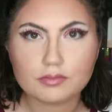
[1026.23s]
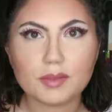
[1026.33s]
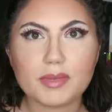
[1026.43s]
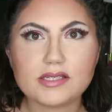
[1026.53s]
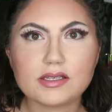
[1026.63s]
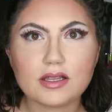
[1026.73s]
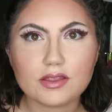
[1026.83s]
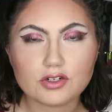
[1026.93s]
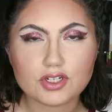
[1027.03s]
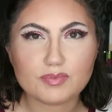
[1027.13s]
But basically
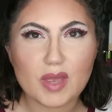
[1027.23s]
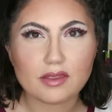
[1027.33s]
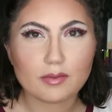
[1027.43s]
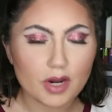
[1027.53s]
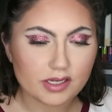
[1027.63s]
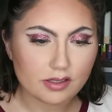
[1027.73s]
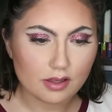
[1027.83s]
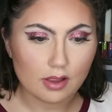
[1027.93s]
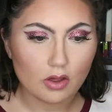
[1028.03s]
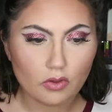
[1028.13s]
they're just paying the price of
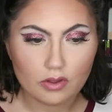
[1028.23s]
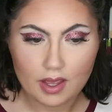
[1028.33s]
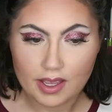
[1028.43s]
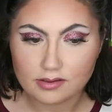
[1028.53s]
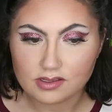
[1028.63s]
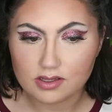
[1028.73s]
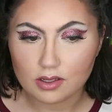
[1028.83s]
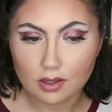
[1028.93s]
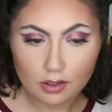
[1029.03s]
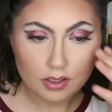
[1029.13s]
the loan, hence
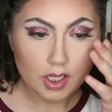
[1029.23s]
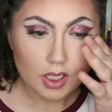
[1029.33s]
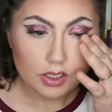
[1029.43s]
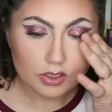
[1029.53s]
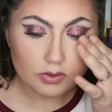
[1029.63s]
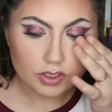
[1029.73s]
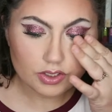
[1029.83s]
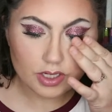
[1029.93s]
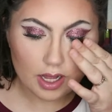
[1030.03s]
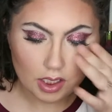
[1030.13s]
the $200,
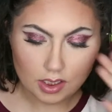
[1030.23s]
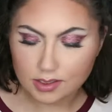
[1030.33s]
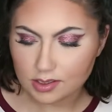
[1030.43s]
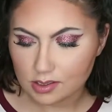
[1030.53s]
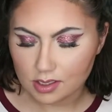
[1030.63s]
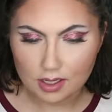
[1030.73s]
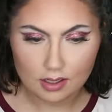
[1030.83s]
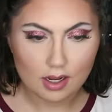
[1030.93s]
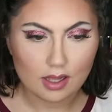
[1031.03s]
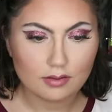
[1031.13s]

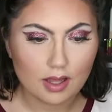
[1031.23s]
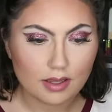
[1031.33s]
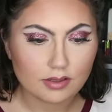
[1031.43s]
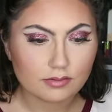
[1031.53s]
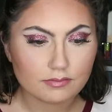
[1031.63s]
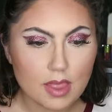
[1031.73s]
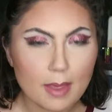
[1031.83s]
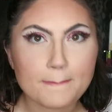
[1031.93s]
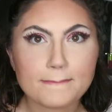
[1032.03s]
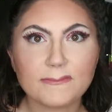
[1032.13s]
and not like
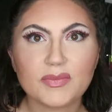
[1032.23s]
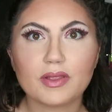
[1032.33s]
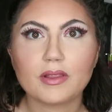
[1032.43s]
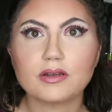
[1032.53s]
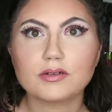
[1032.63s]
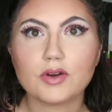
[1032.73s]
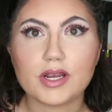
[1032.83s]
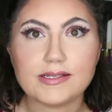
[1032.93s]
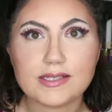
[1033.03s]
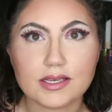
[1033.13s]

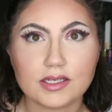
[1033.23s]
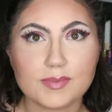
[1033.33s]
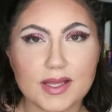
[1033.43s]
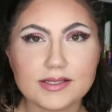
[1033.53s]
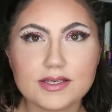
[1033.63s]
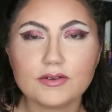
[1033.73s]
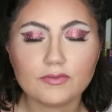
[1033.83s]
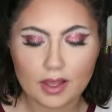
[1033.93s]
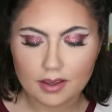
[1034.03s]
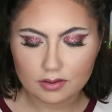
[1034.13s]
crazy expensive.
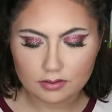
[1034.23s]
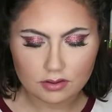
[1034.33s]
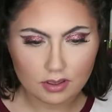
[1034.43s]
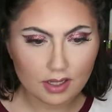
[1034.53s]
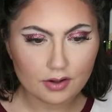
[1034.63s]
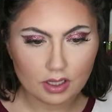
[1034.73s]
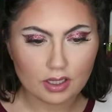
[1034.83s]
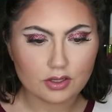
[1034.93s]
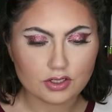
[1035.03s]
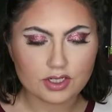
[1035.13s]
Like
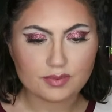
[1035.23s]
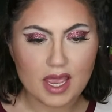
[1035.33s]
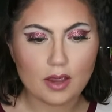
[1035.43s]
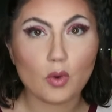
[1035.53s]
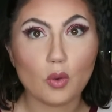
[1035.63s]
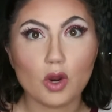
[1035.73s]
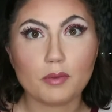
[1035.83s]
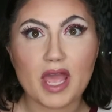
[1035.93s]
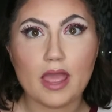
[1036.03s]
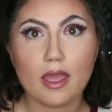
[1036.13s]
literally they're just paying what
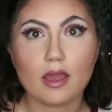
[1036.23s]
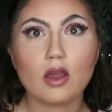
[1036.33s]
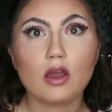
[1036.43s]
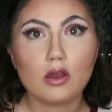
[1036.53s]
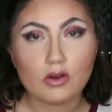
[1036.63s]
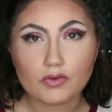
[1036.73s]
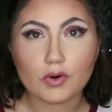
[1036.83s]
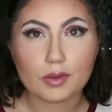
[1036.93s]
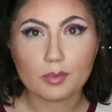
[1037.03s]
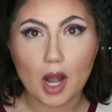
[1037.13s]
we're paying
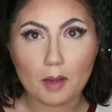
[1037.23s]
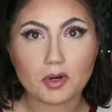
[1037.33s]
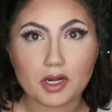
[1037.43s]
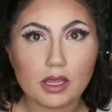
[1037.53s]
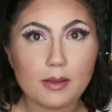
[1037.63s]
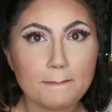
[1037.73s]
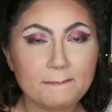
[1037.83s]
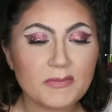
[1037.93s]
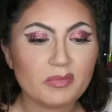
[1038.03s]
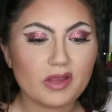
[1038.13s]
for the property
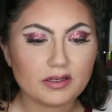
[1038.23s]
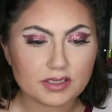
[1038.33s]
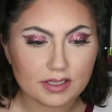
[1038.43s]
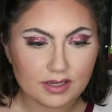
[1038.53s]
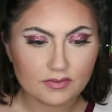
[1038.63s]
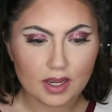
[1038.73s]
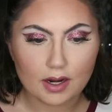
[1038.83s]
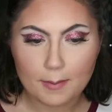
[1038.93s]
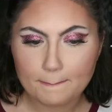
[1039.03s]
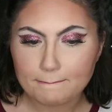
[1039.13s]
to live
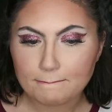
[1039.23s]
there.